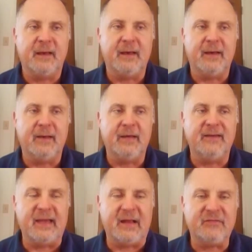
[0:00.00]

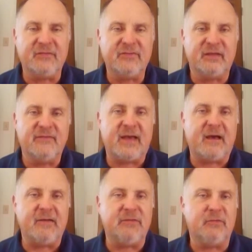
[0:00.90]
analysis of
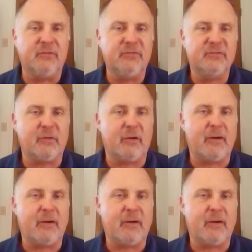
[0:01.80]
how he uses